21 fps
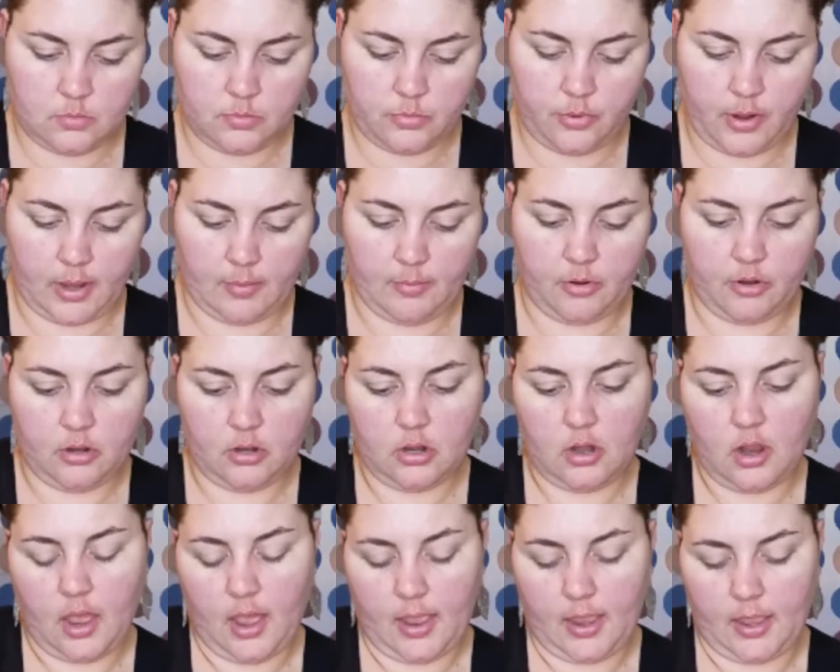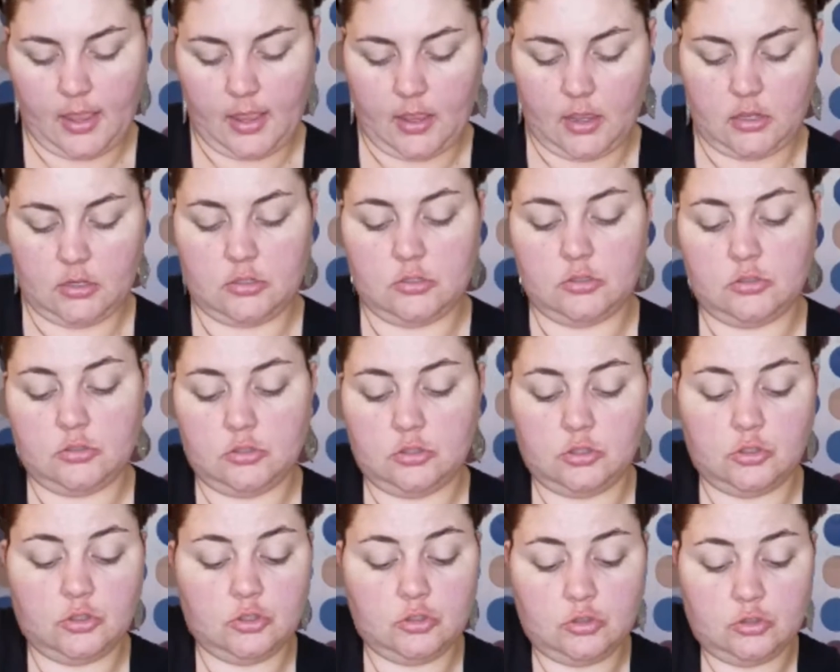primer. I
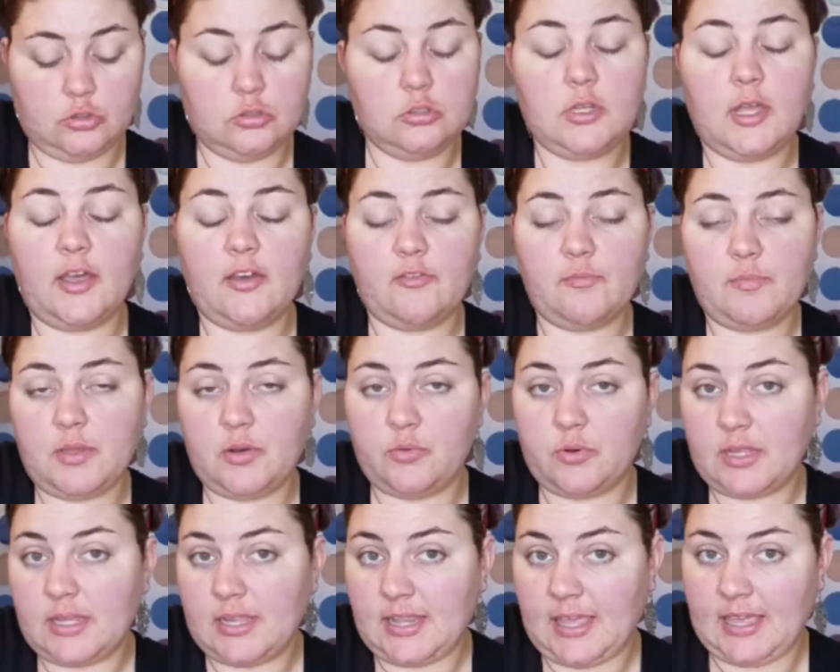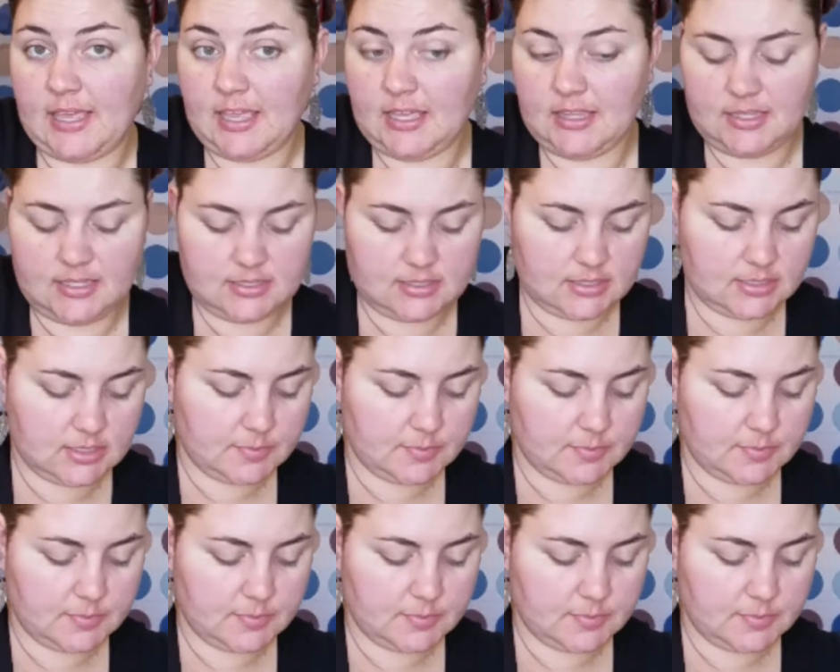have been really liking this,